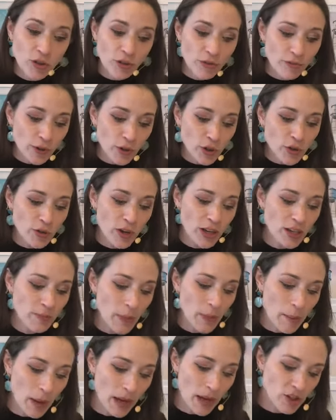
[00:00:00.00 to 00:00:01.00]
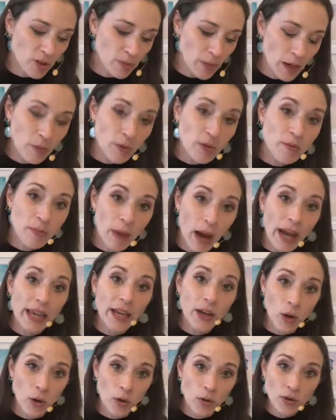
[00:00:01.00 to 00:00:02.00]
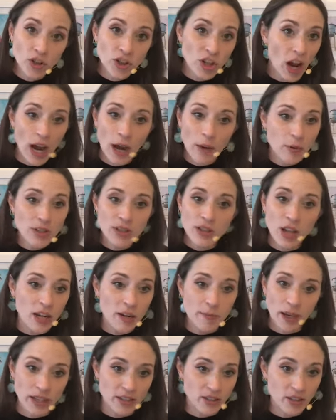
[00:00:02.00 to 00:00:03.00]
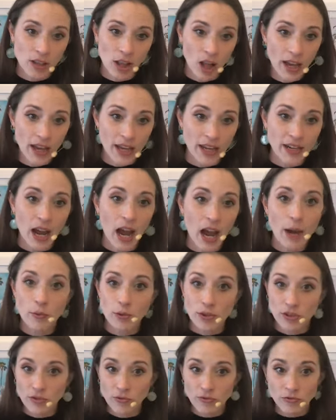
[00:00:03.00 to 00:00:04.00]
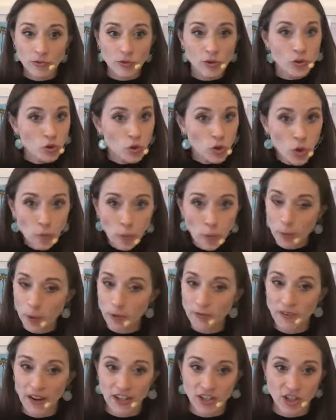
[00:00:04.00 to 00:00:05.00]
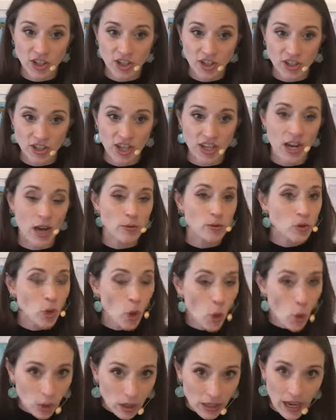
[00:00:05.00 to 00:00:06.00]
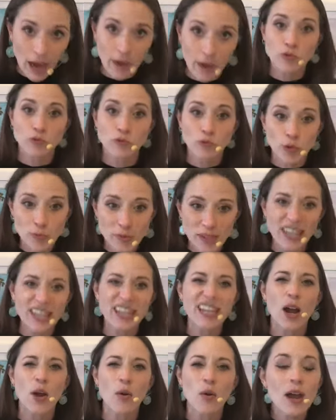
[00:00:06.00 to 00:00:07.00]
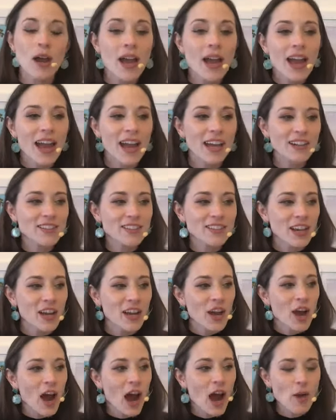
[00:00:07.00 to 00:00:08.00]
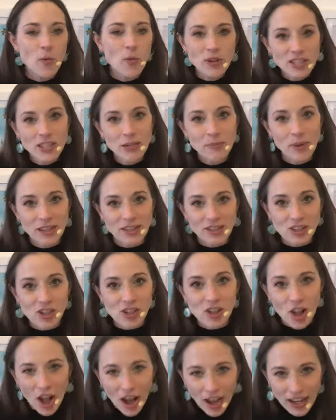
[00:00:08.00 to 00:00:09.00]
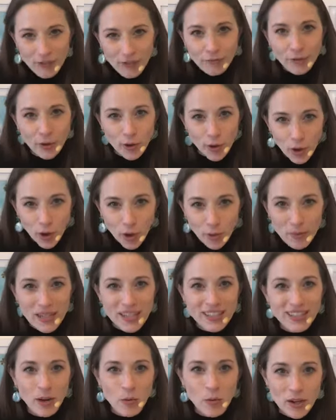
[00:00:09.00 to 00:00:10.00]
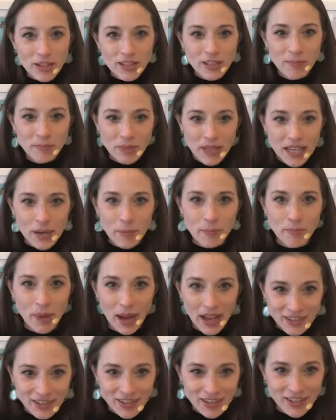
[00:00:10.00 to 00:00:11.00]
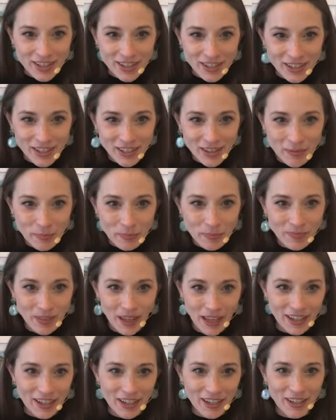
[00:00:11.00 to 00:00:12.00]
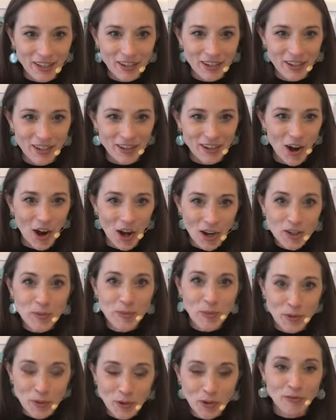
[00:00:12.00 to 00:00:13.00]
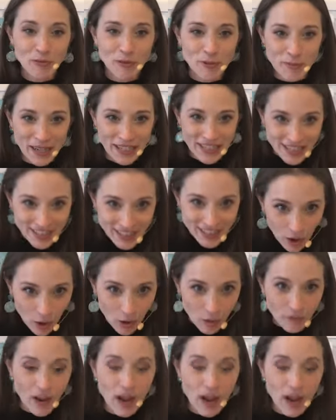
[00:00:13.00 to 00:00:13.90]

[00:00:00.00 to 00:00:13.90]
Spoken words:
The first round of my mastermind with my coach, I was not a best client. I was super perfectionistic. I was ruminating. And it's like, I wasn't a best client for her because I wasn't being a best like entrepreneur for myself.